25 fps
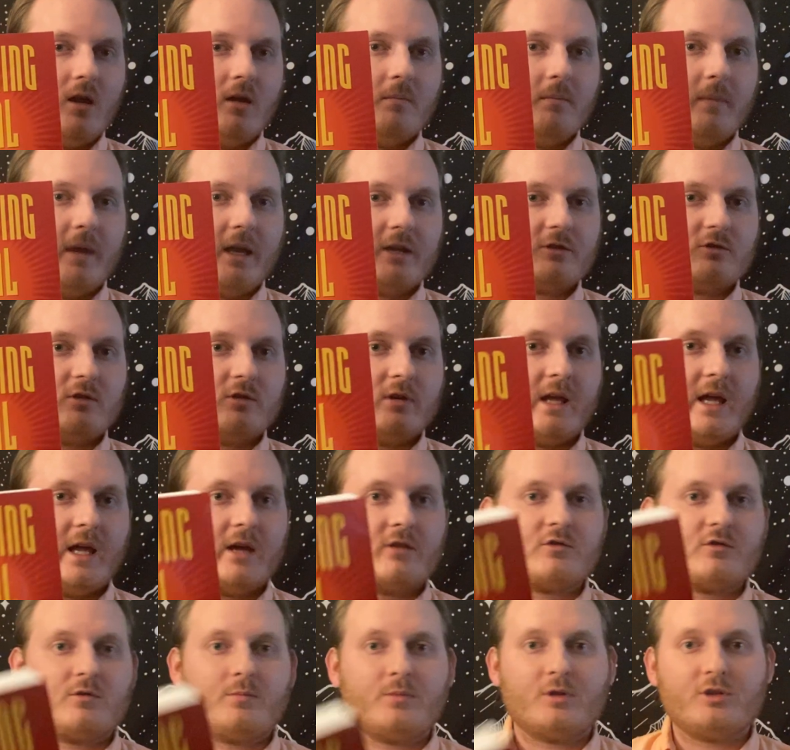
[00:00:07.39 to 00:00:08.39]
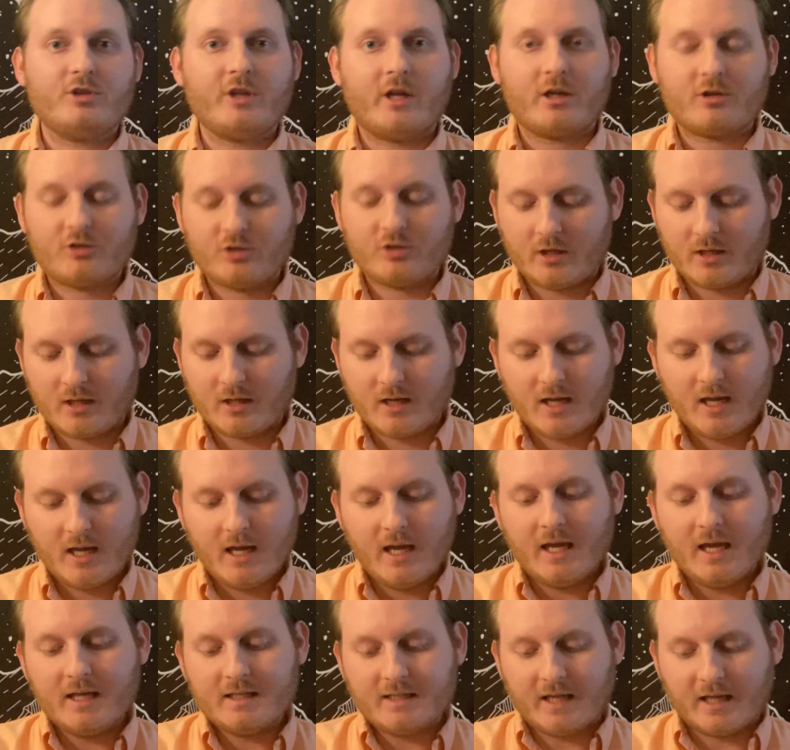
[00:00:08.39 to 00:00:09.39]
Mastering Astral Projection,
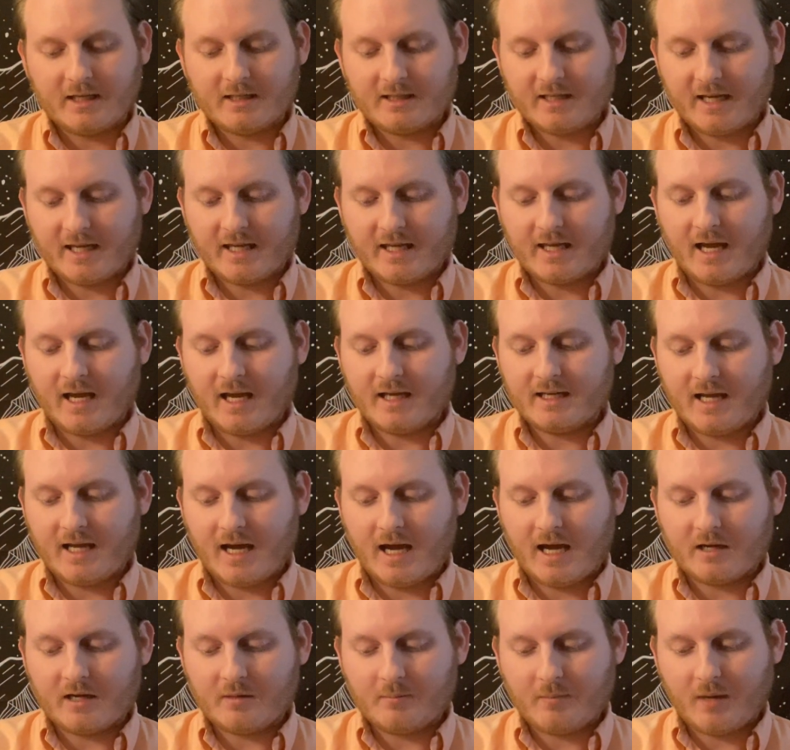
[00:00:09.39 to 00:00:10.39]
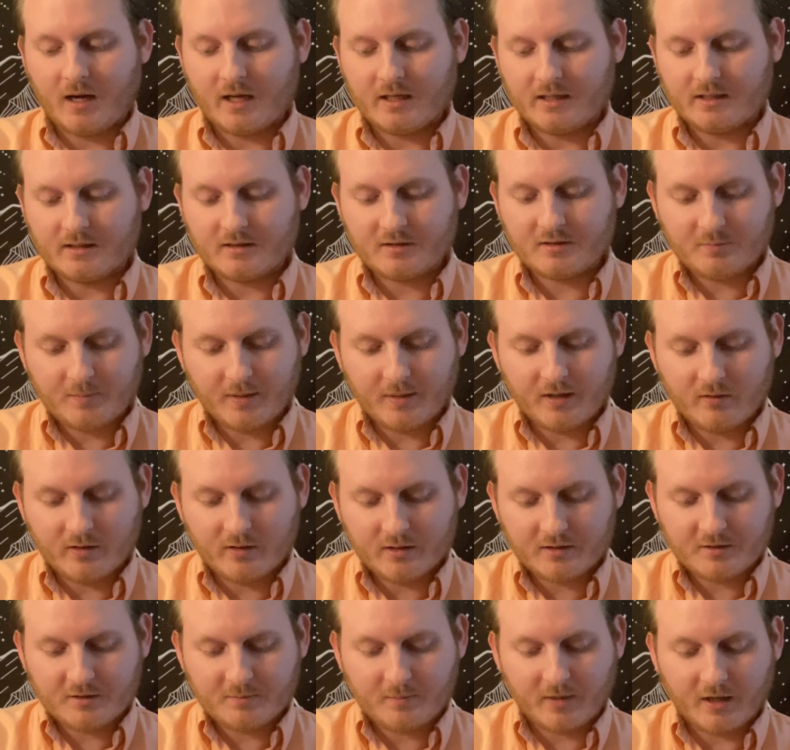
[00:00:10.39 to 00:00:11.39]
90-Day Guide to Out-of-Body
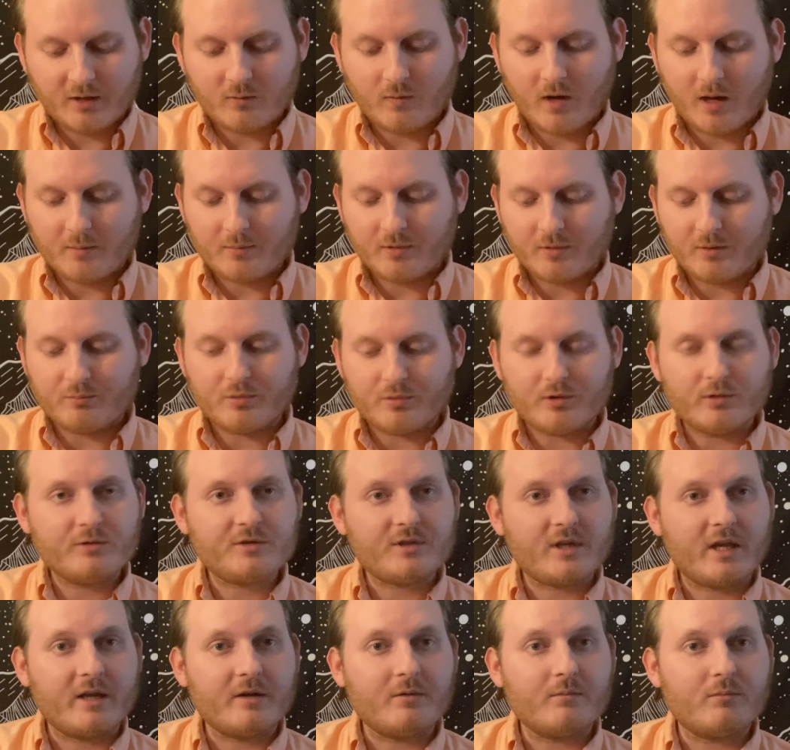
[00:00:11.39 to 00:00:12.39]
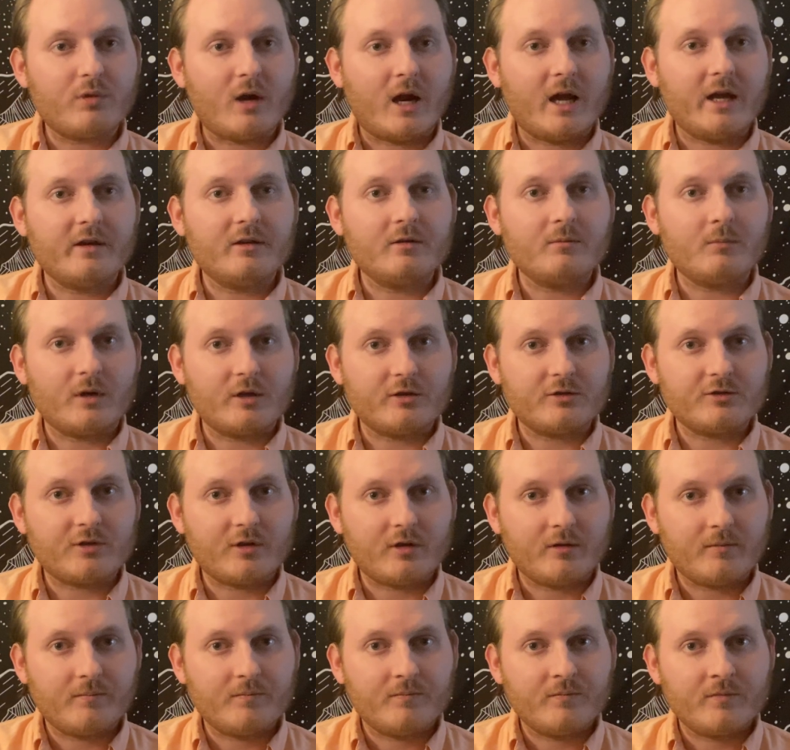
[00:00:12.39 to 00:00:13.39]
Experience by Robert Bruce and Brian Mercer.